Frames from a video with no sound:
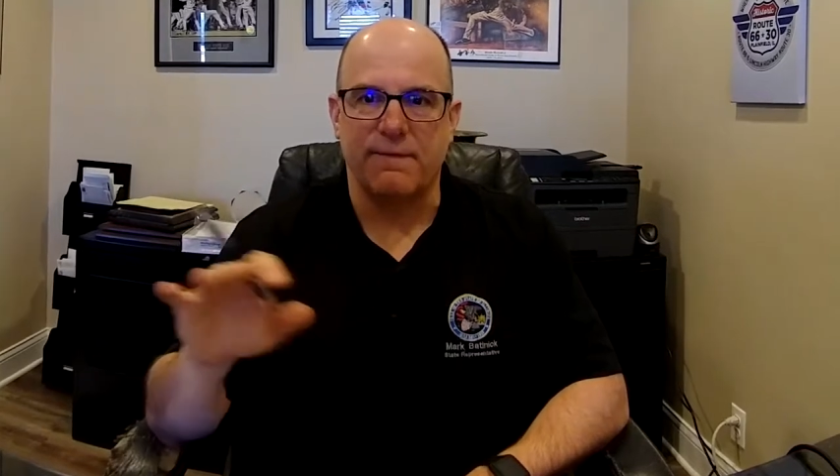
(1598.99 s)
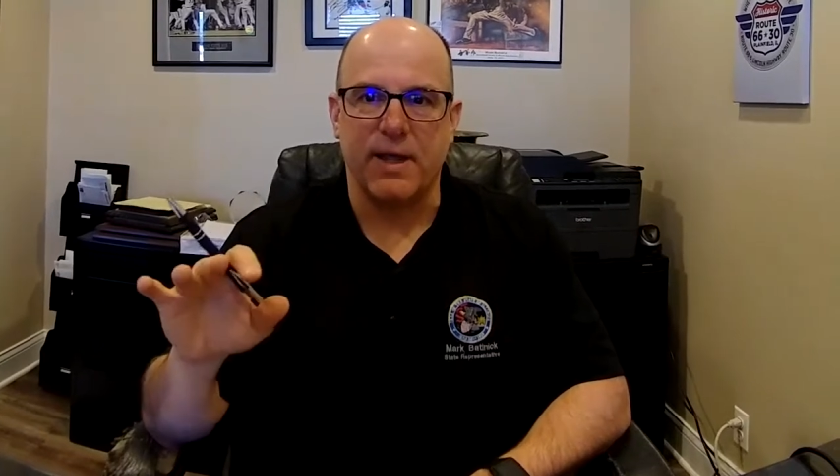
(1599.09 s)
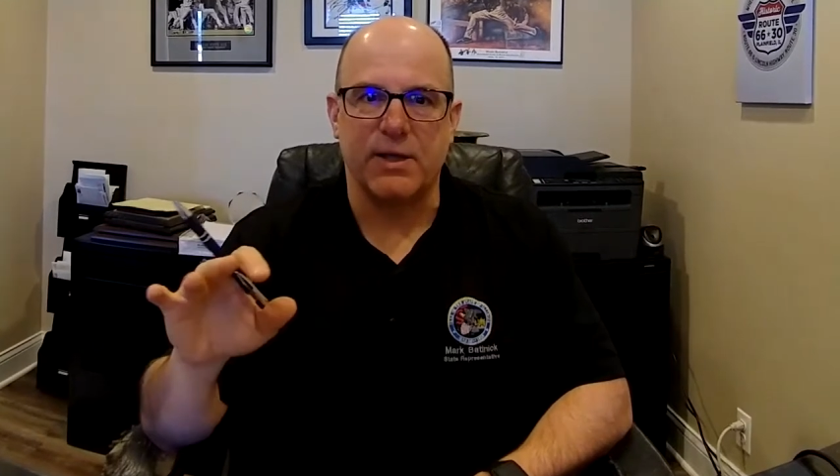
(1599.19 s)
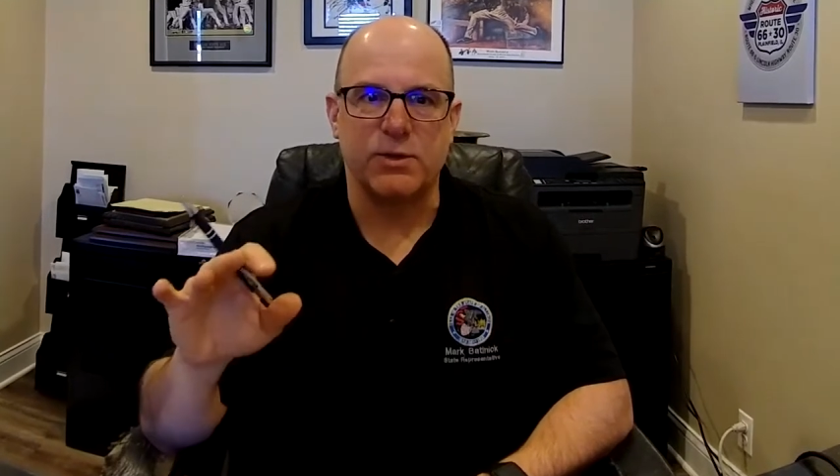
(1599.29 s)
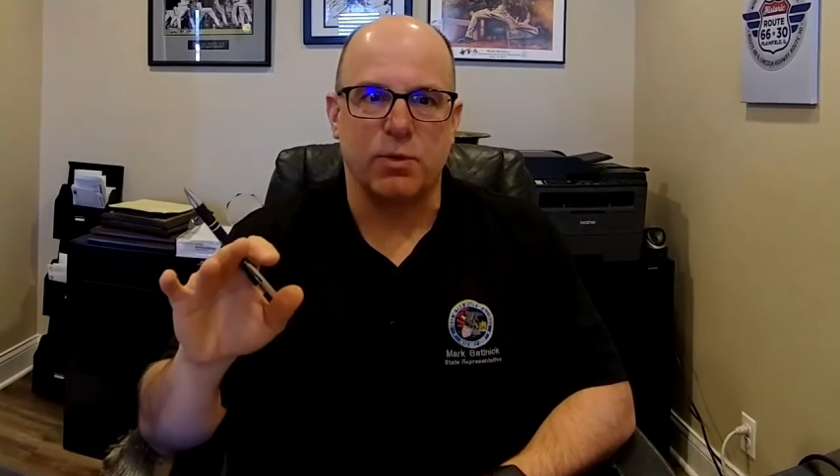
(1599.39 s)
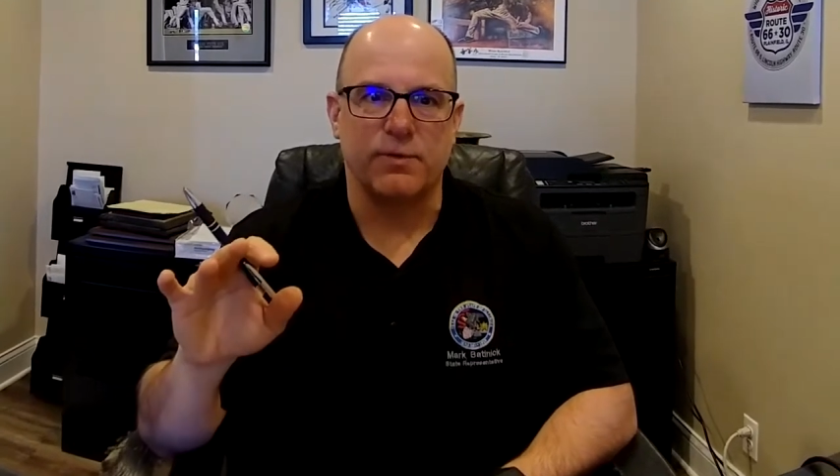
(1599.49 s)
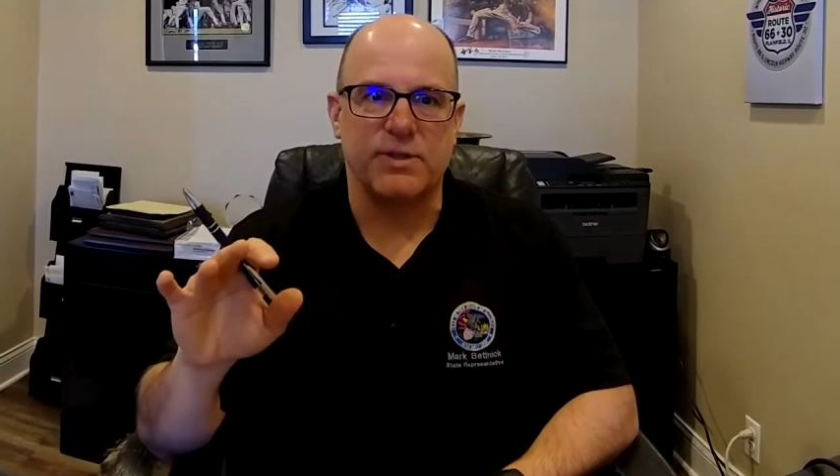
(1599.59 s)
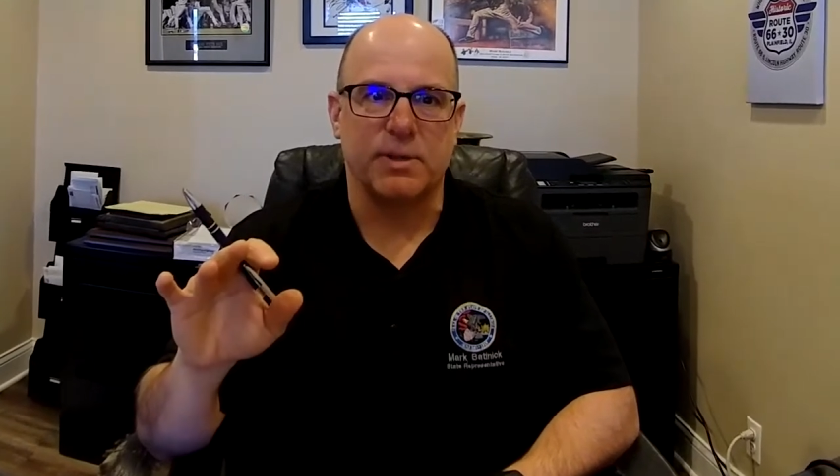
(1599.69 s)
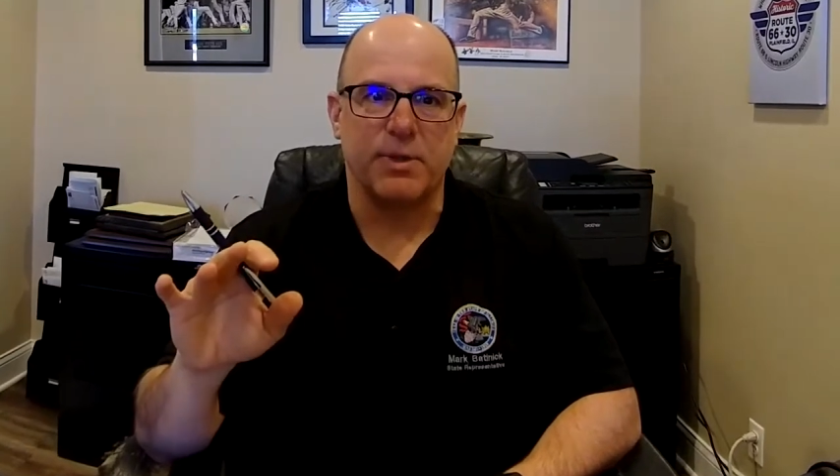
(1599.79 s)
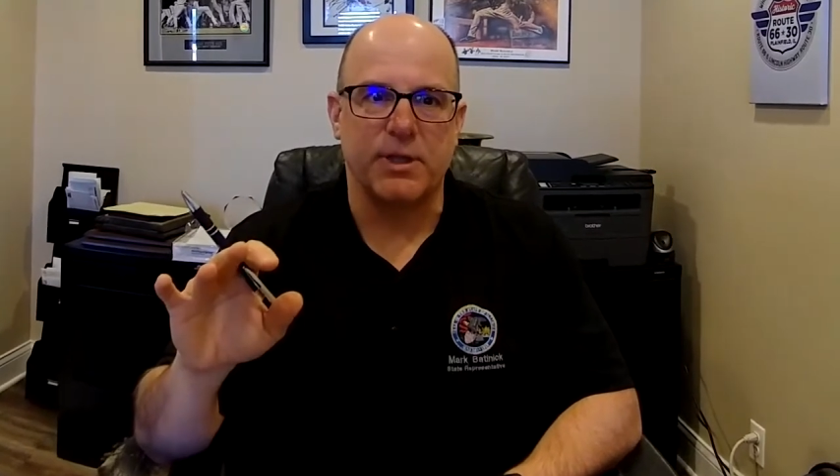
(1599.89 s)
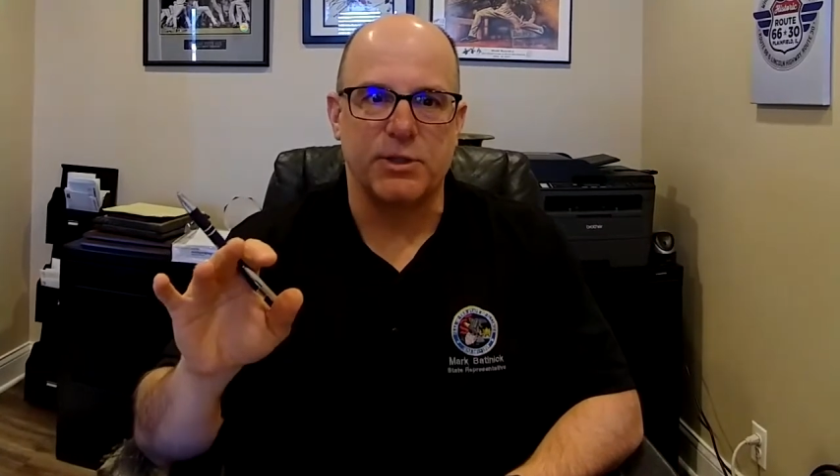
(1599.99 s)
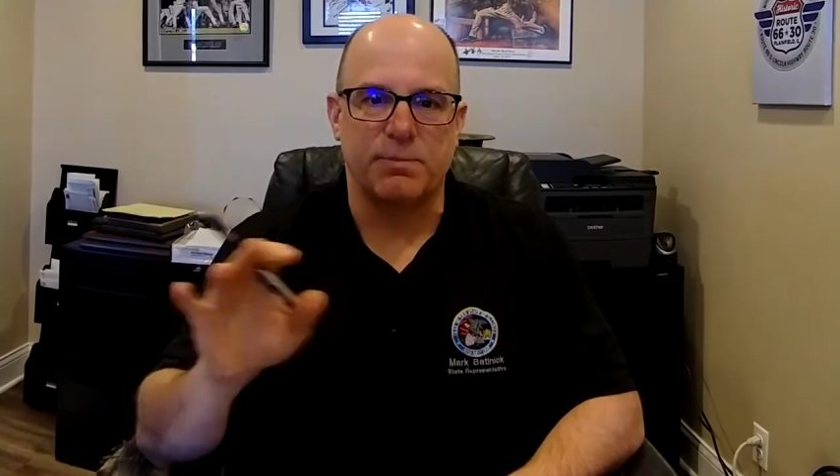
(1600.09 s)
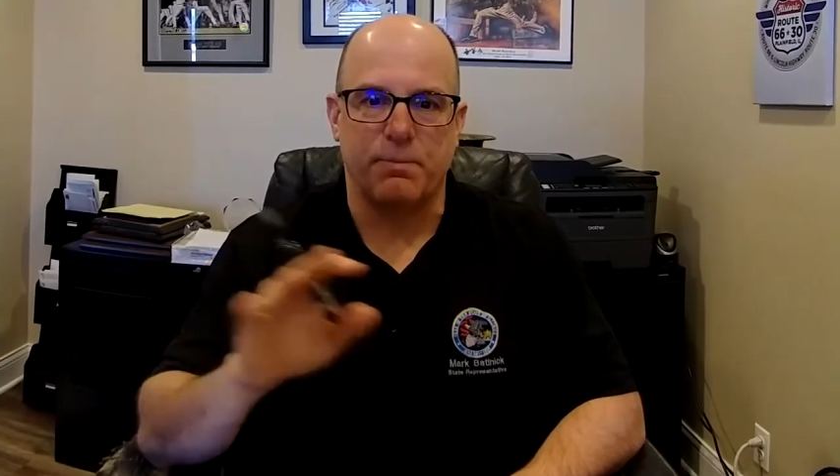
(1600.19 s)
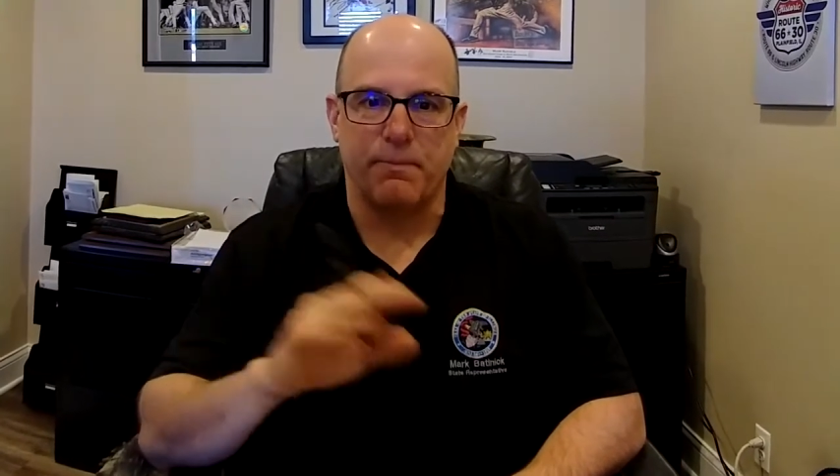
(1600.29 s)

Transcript: fixed would have simply just